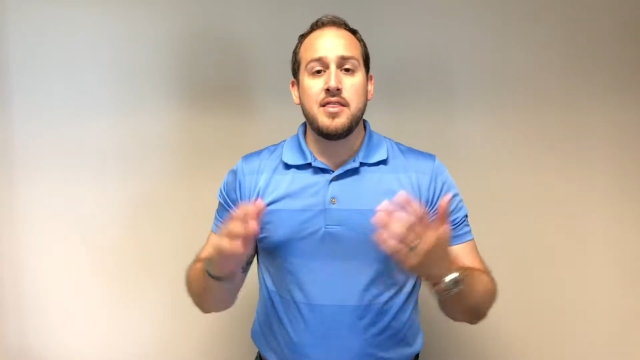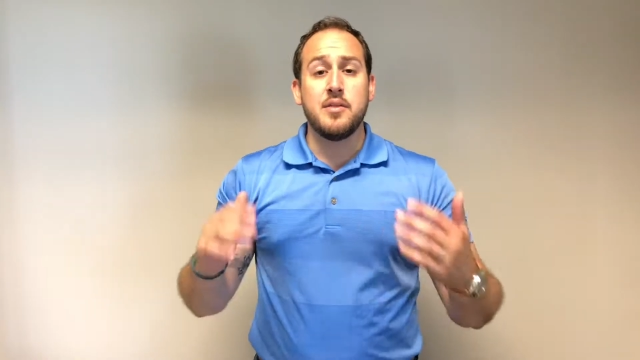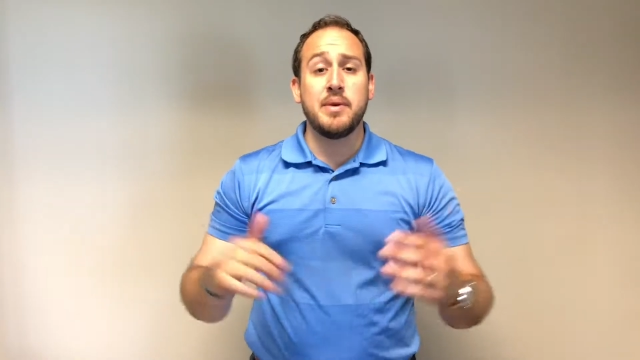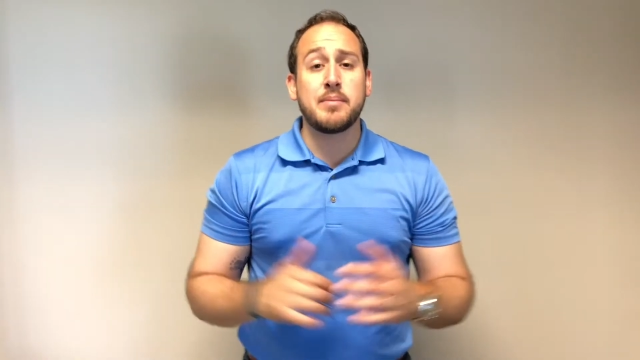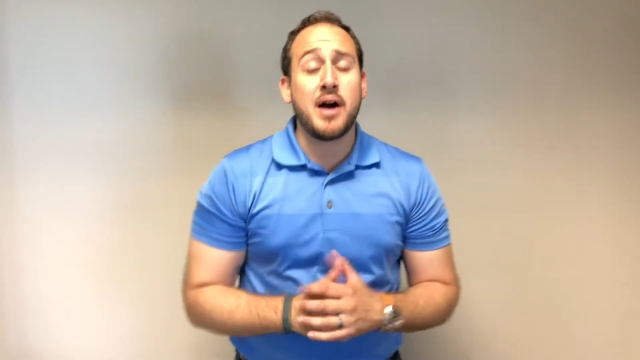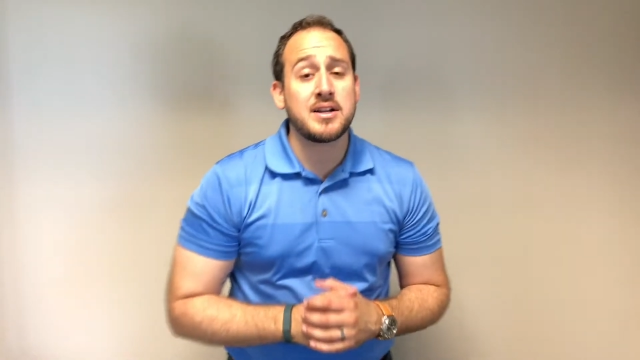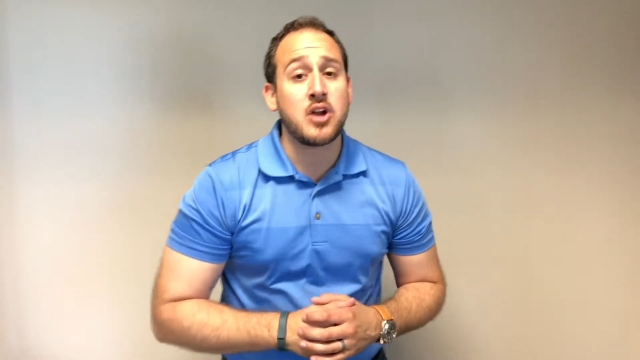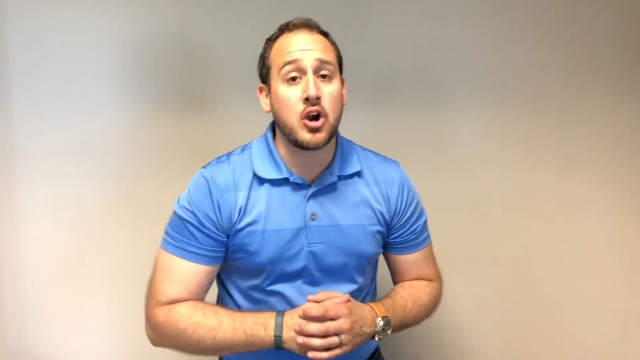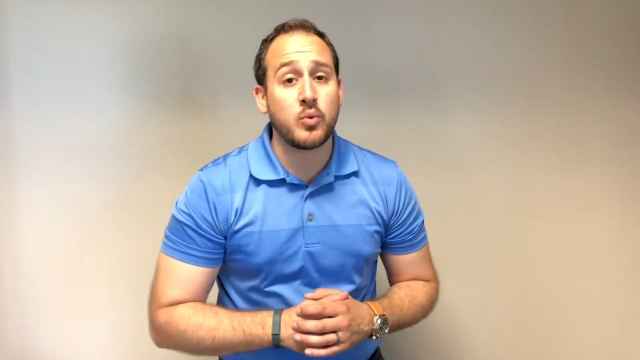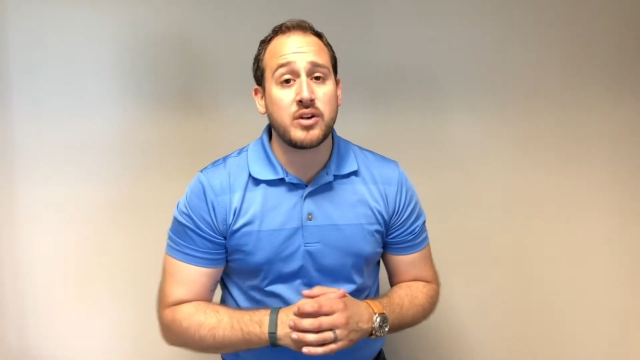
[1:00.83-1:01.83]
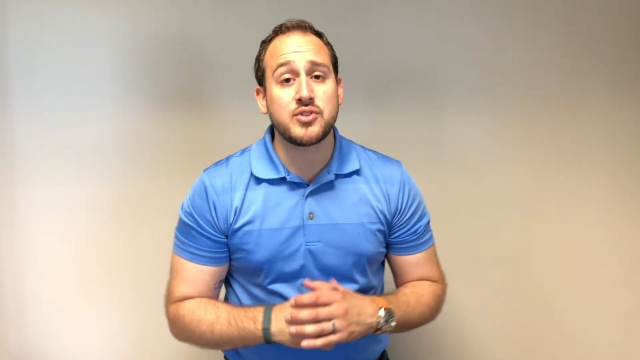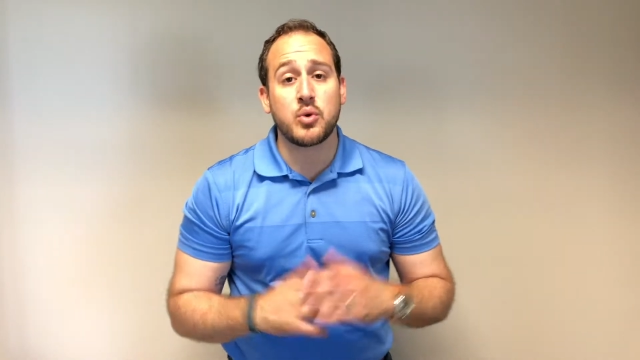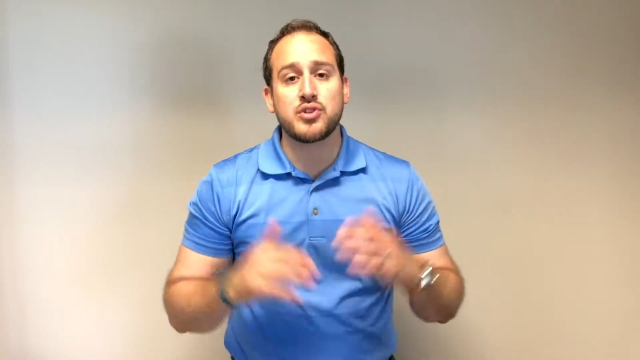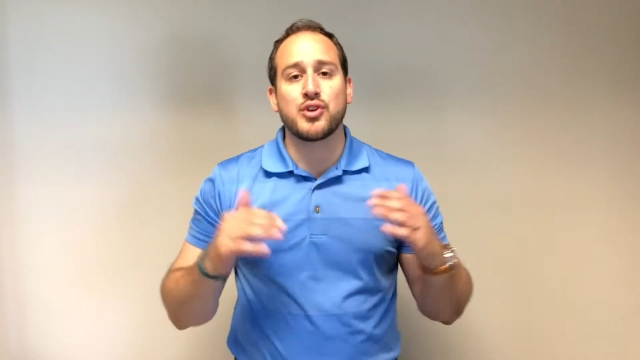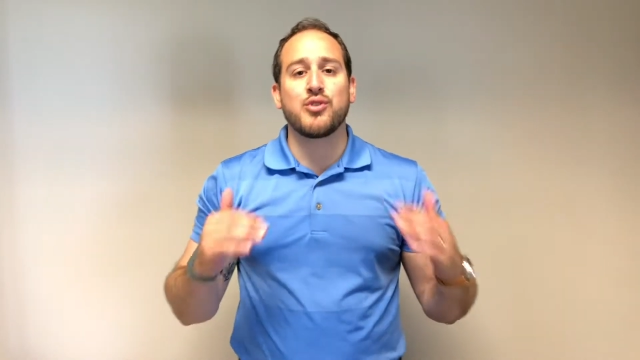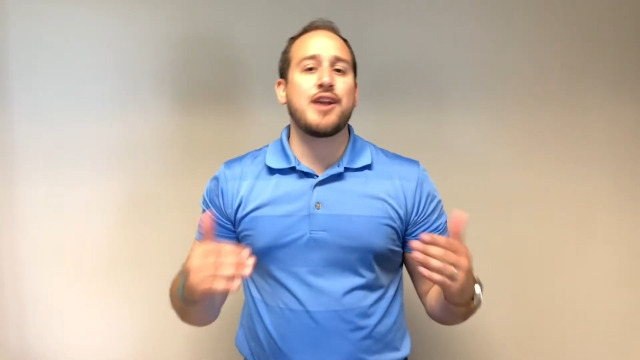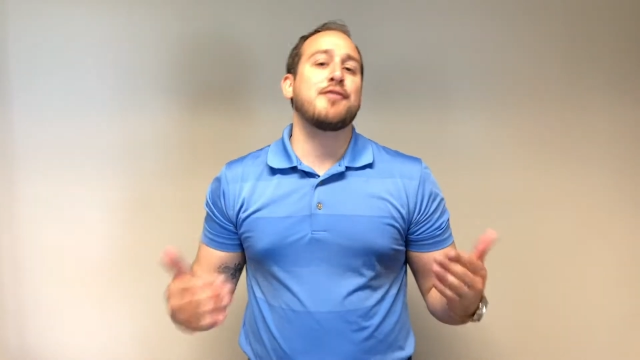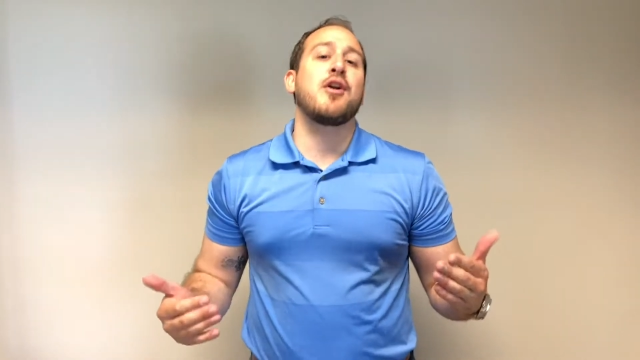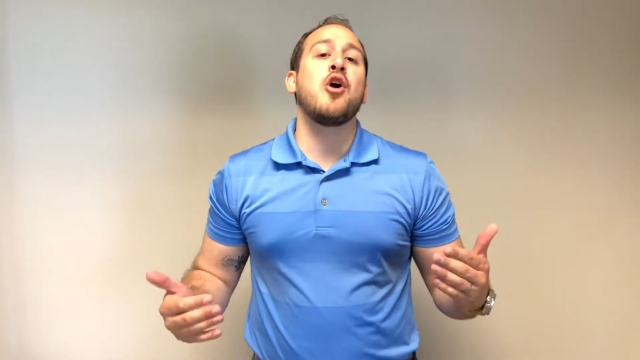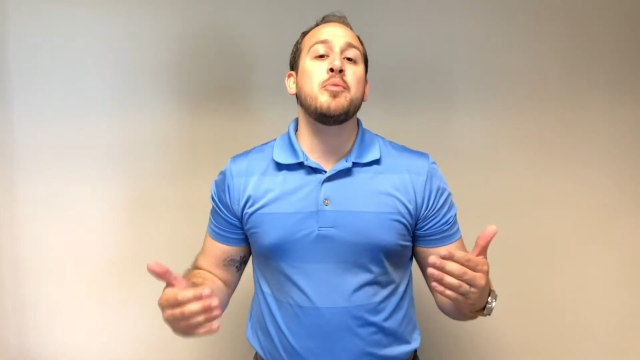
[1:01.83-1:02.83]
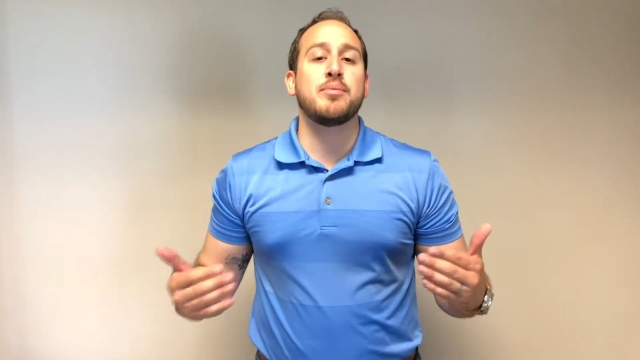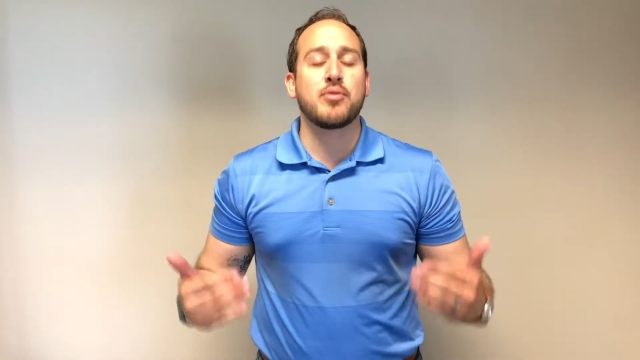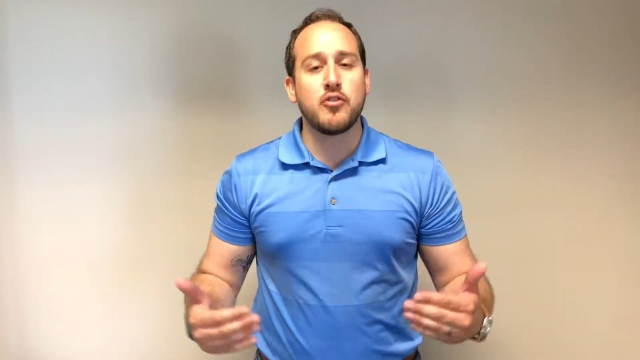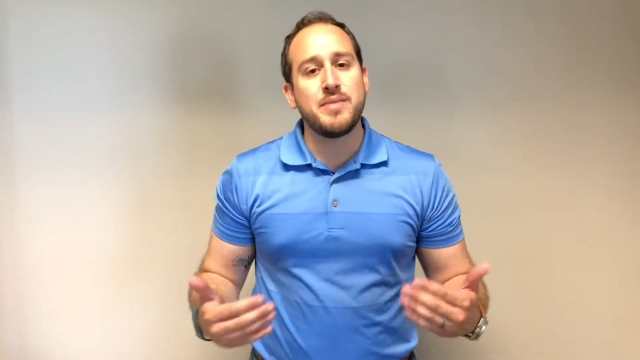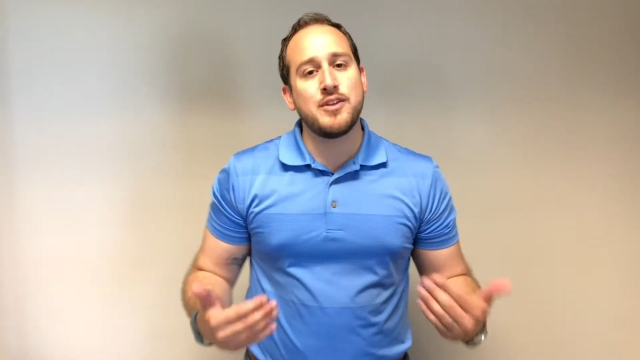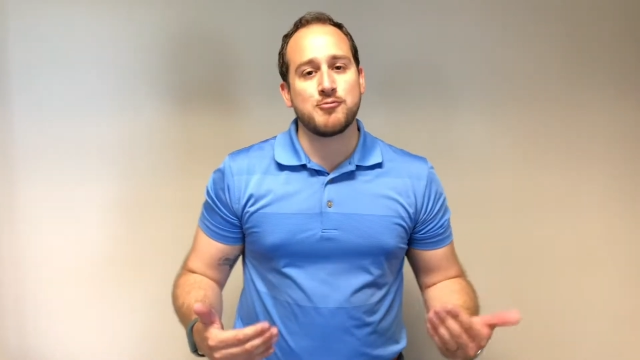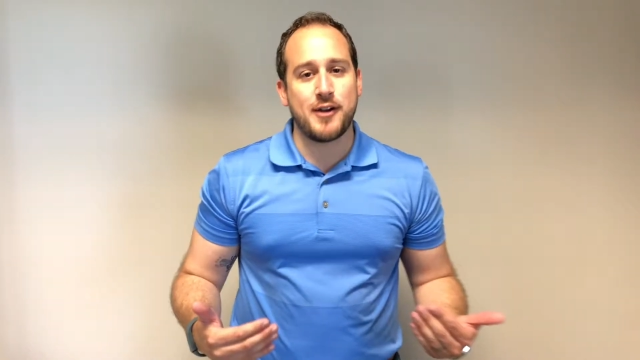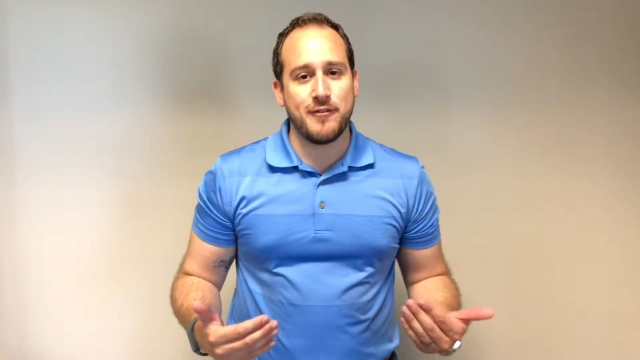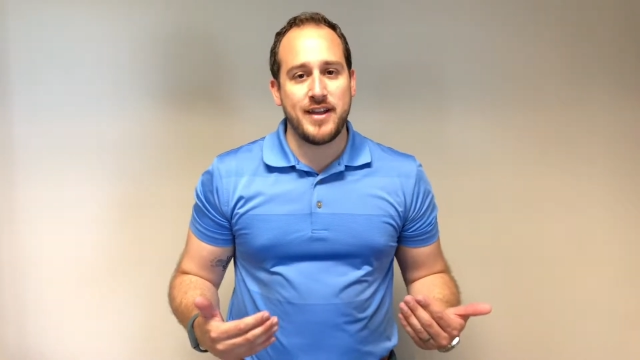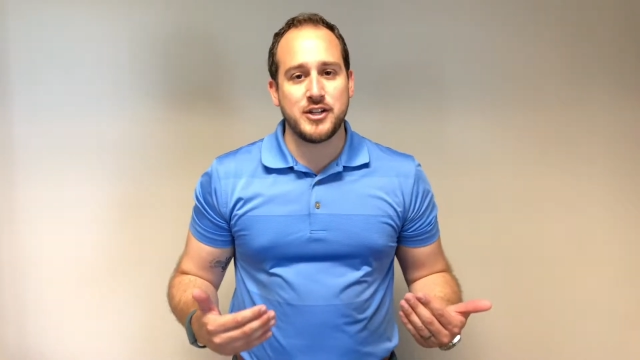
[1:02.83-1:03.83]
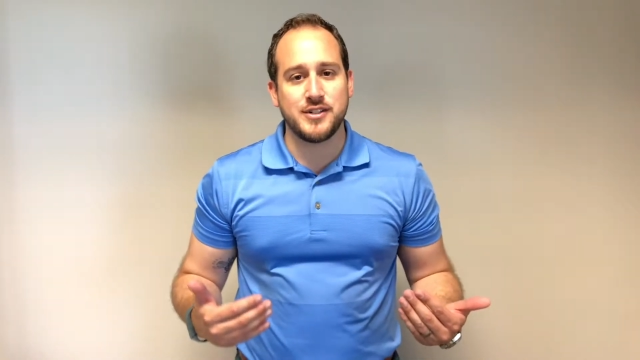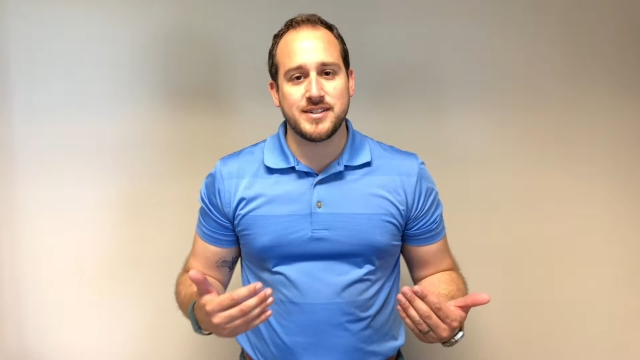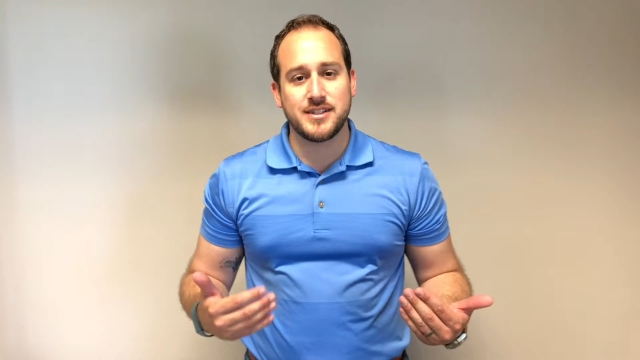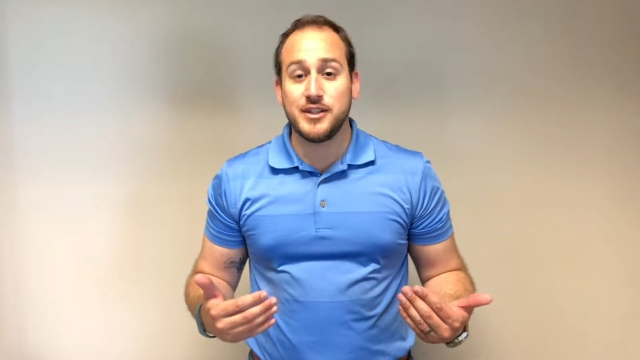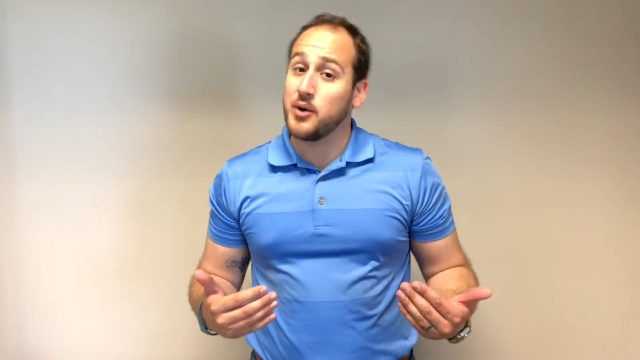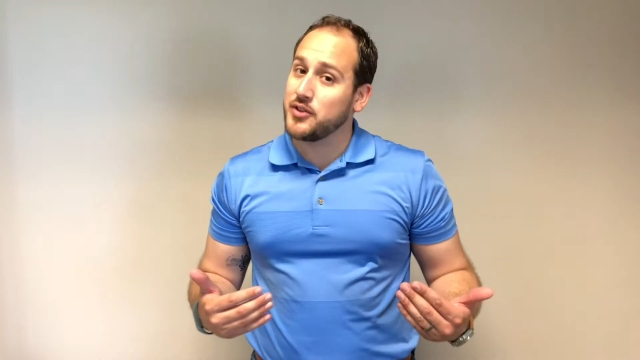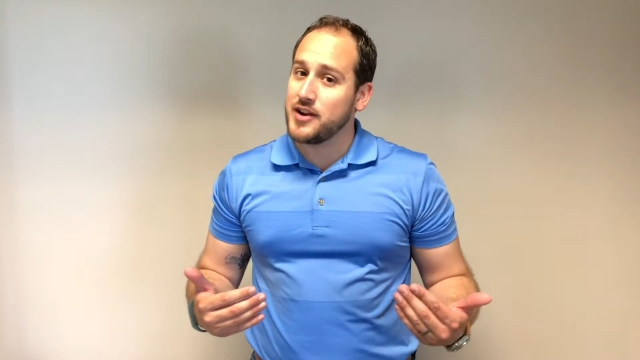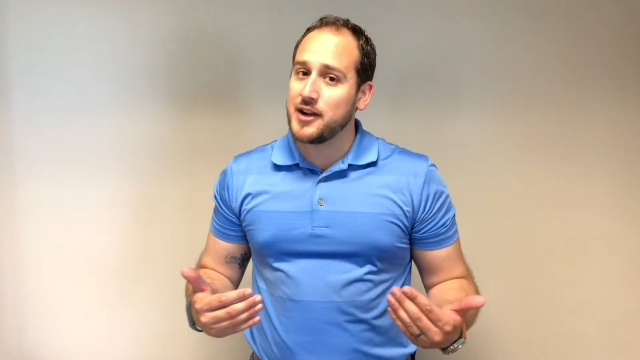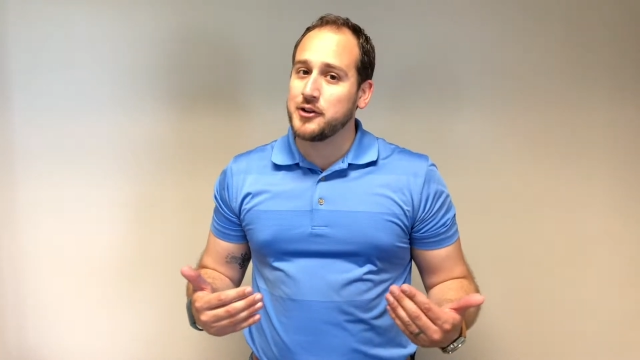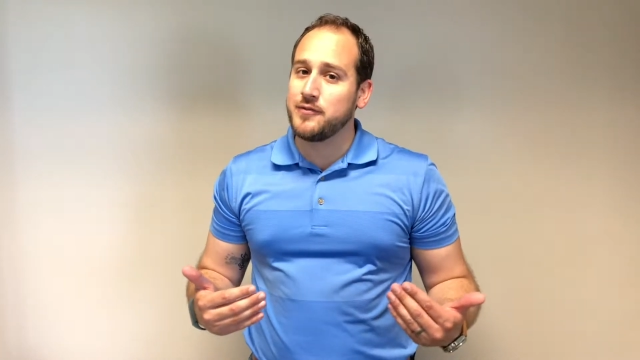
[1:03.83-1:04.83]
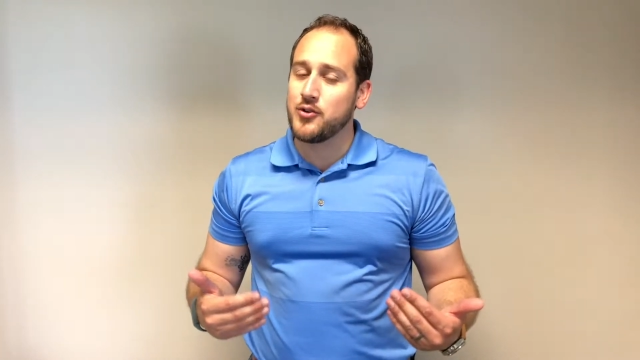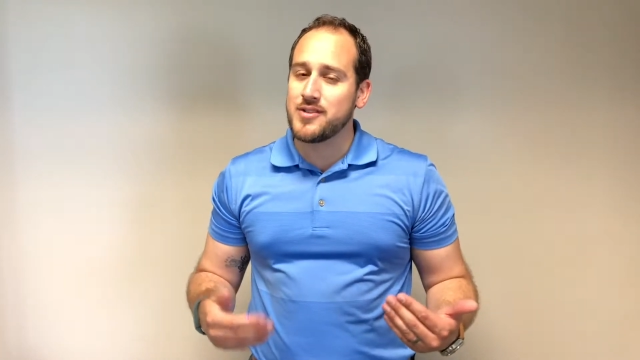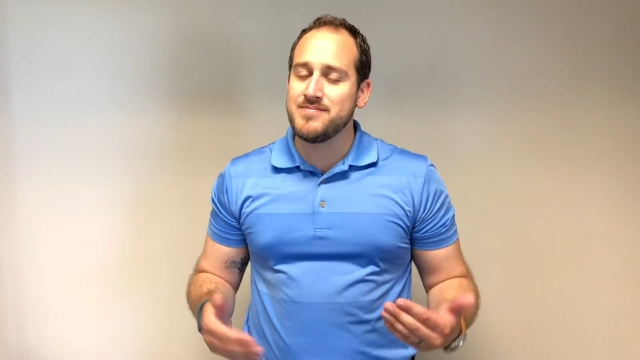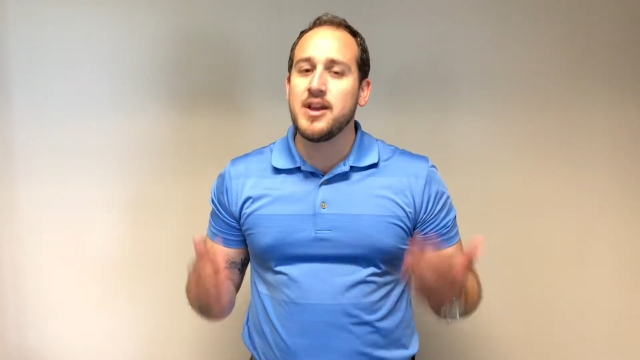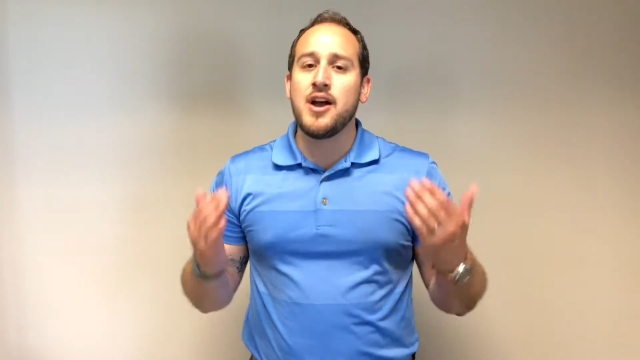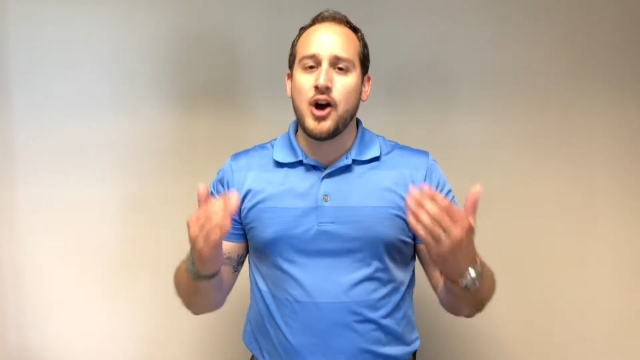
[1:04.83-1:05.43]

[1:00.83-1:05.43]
The big box hardware stores are great for home improvement and renovations. You know what they're not good for?